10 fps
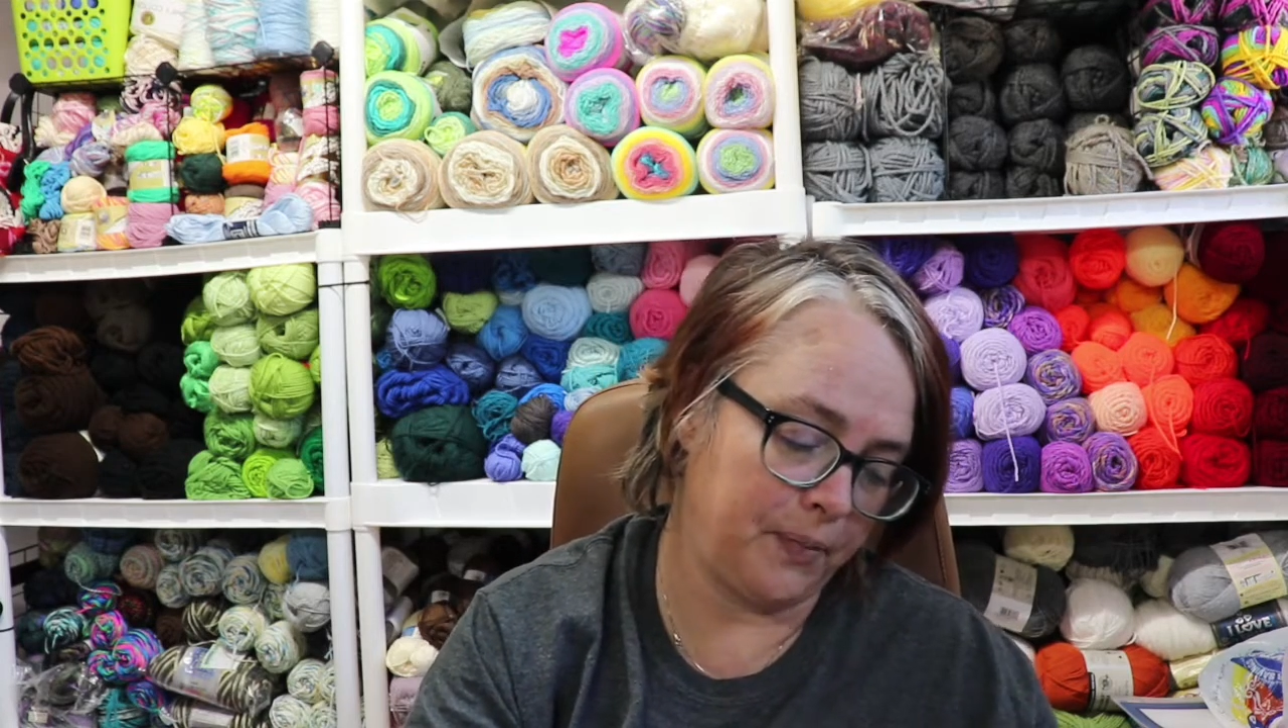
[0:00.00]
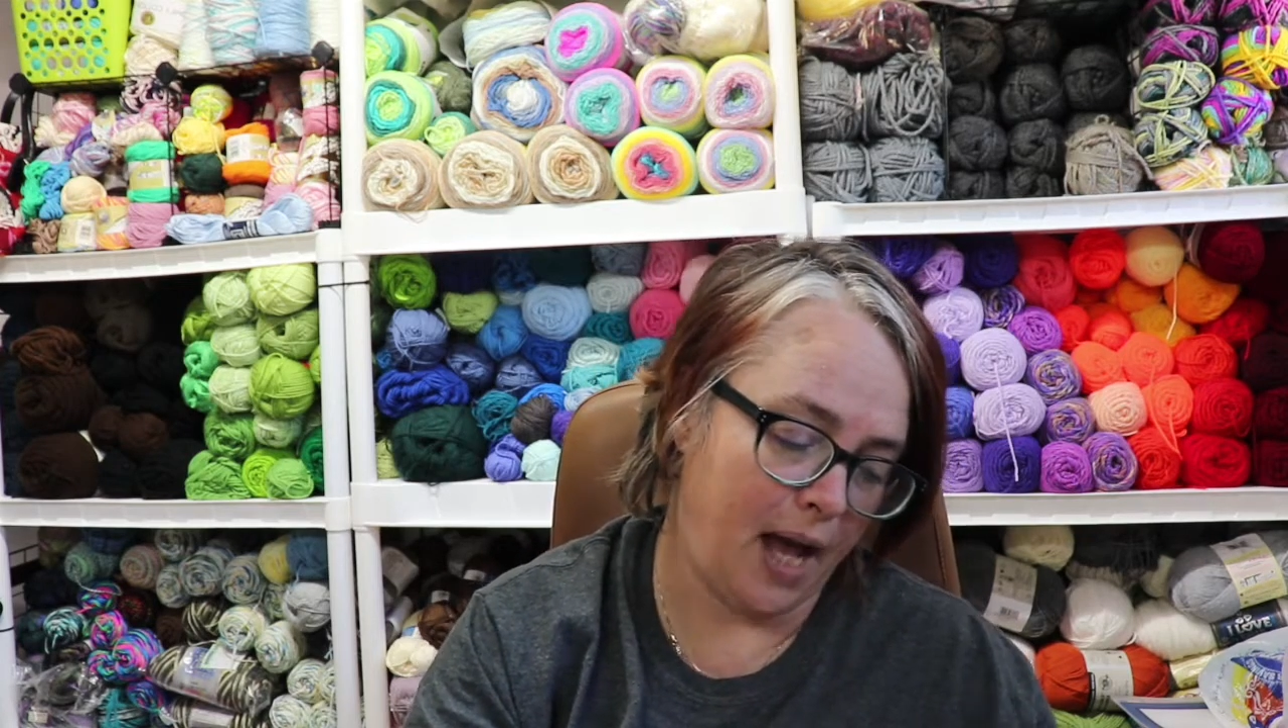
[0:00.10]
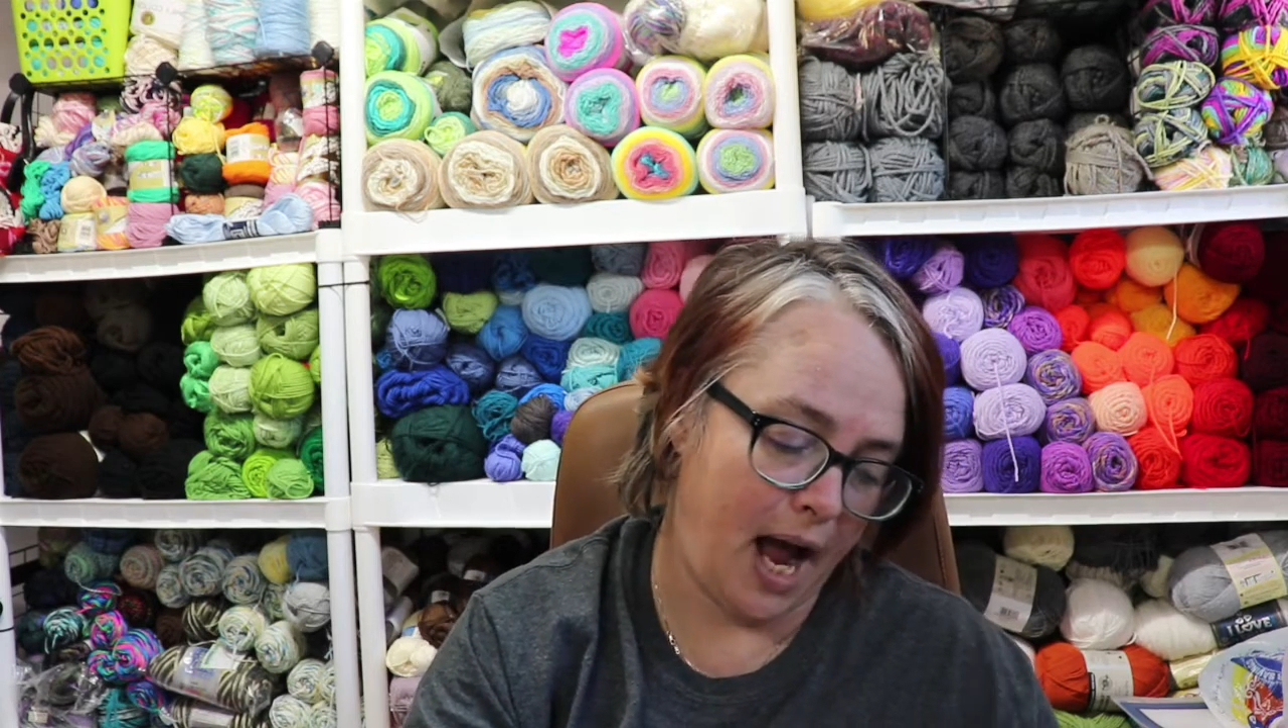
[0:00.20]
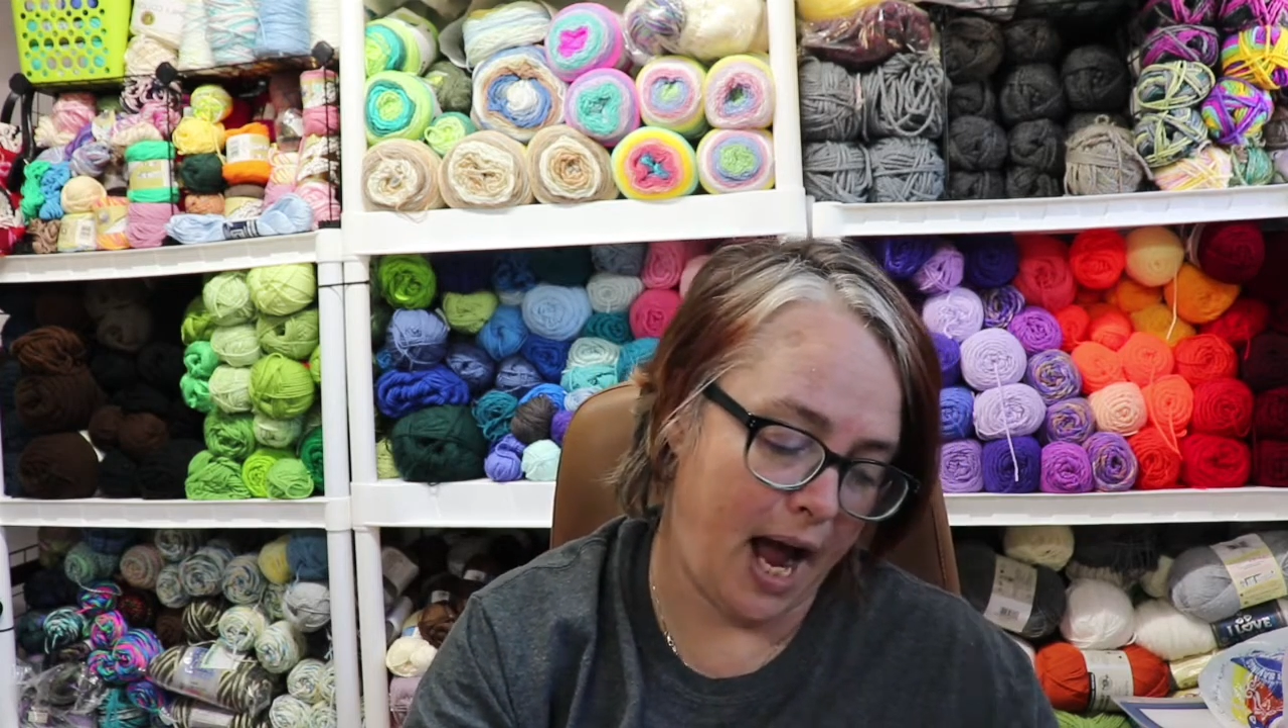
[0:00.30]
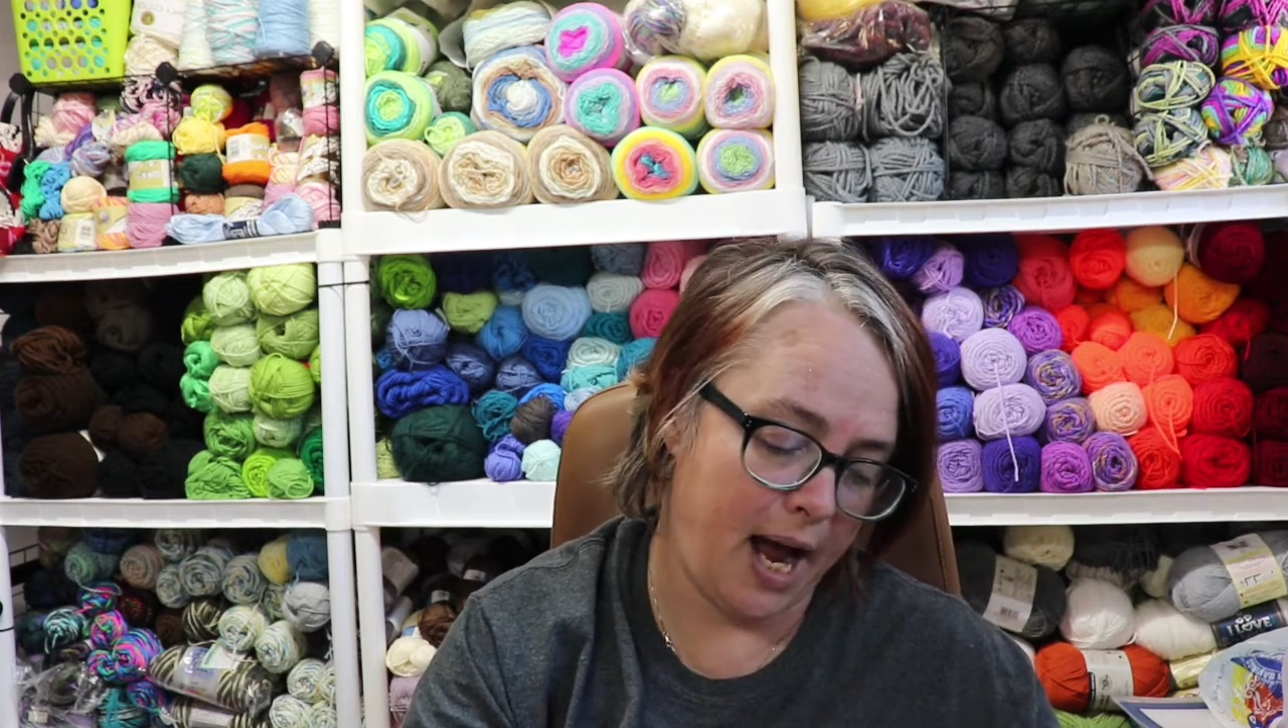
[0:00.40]

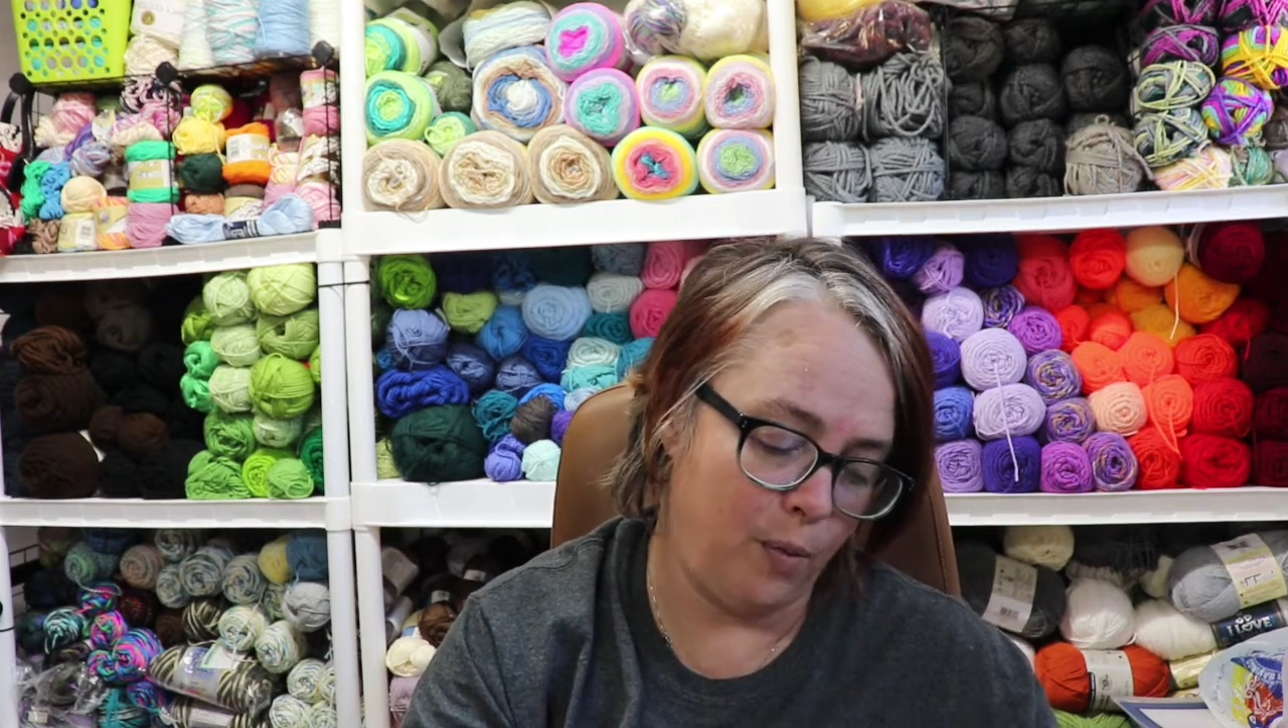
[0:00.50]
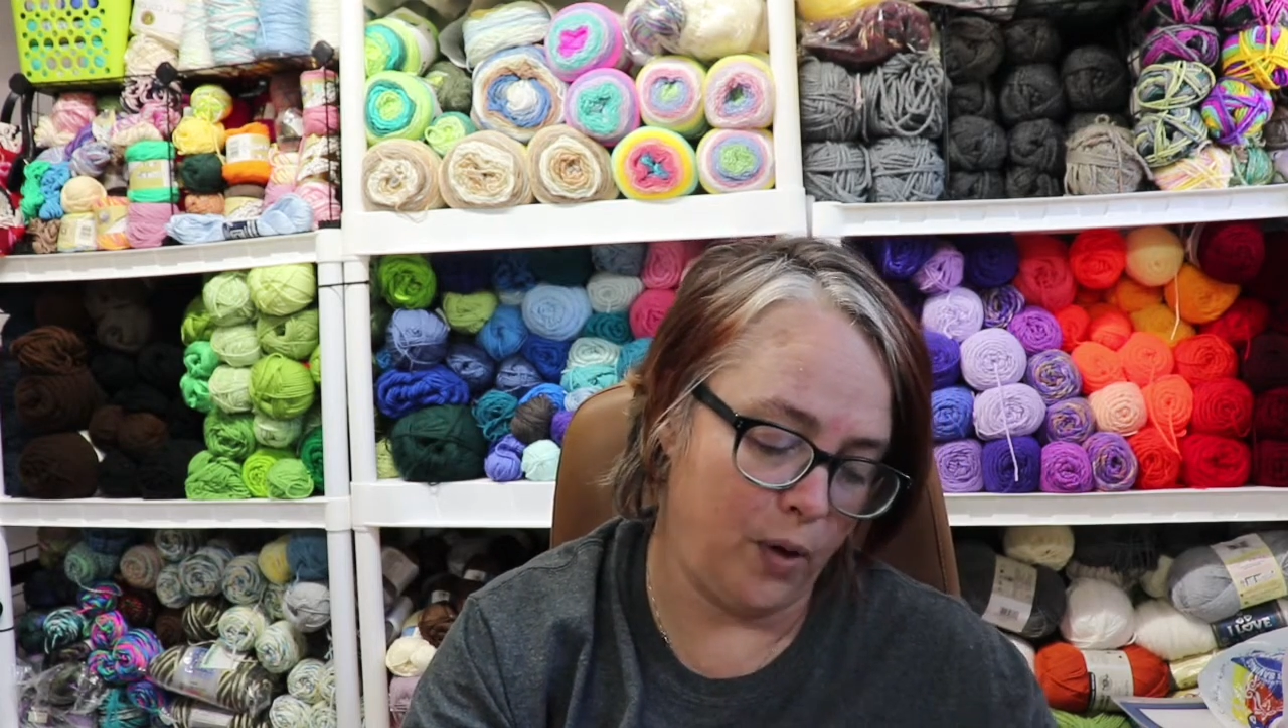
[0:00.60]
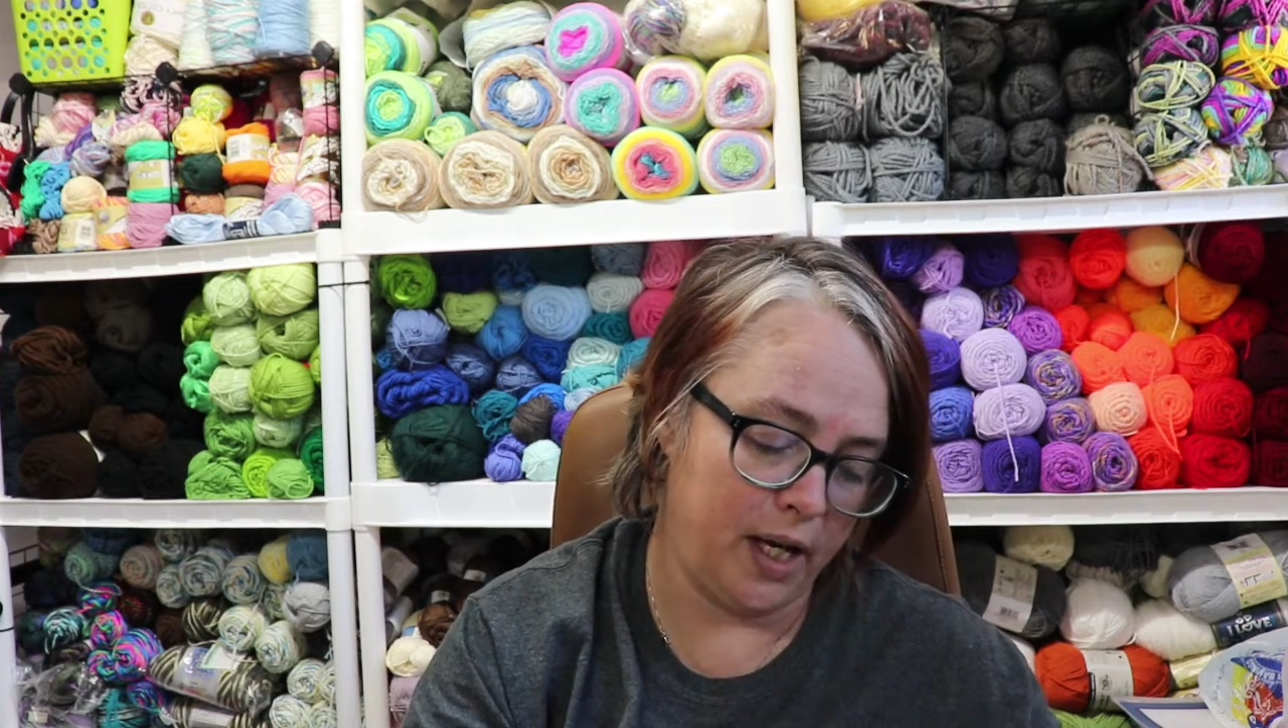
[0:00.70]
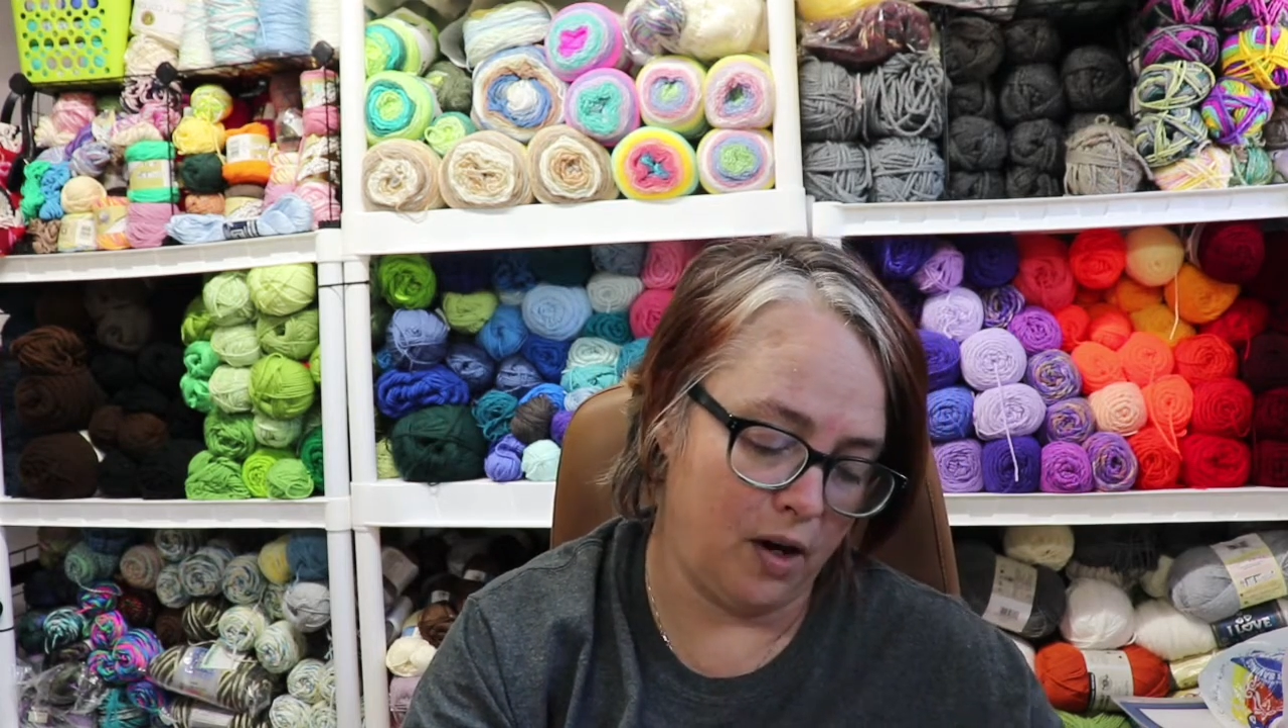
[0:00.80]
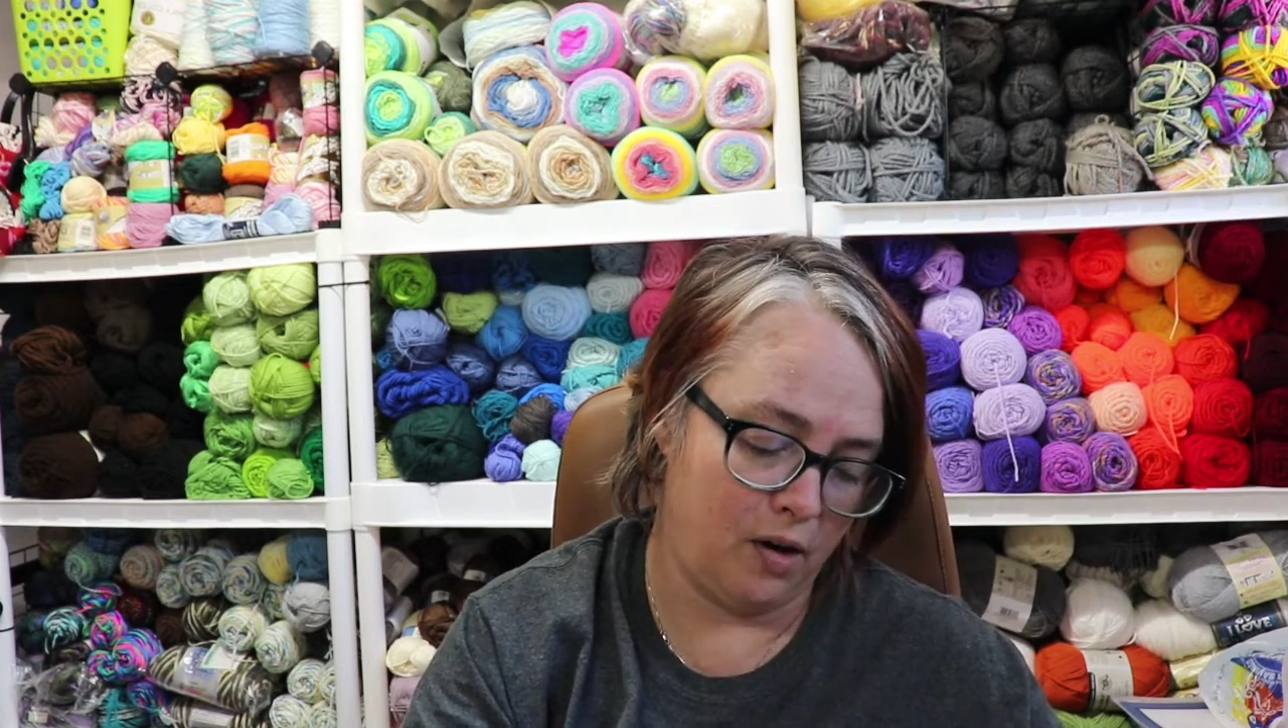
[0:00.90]
I went